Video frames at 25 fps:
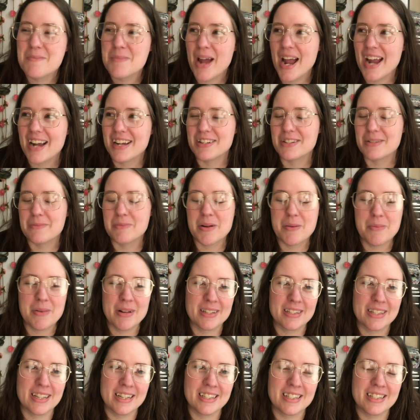package them up
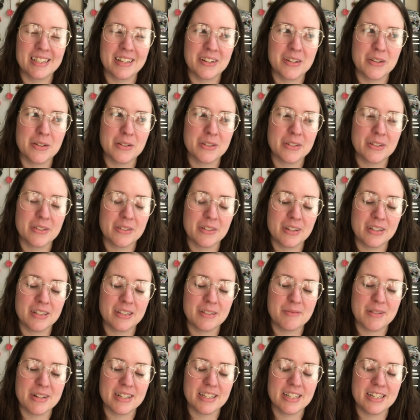as they sell so because
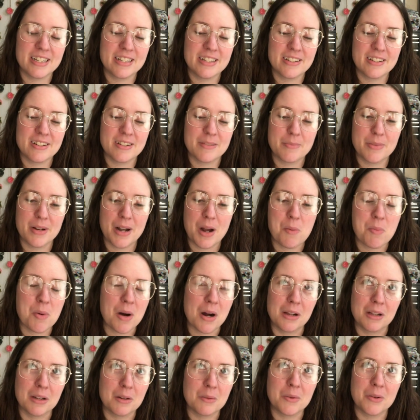it makes it easier, but I
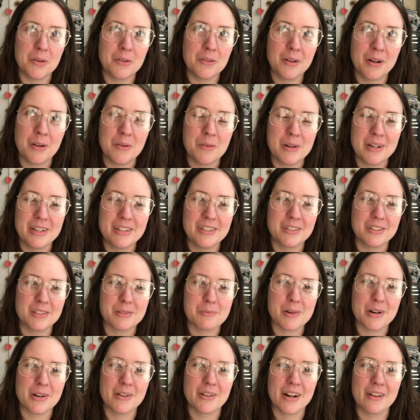probably won't. I'll wait until
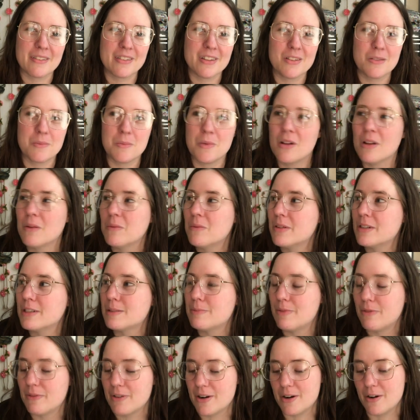tomorrow and have to do them all at once
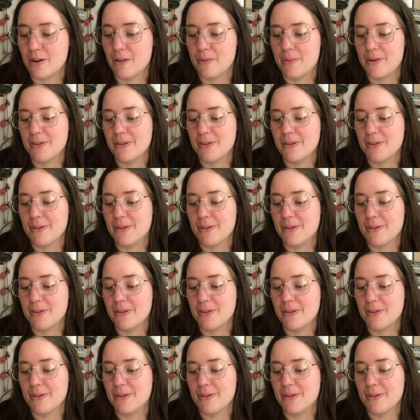before I go to the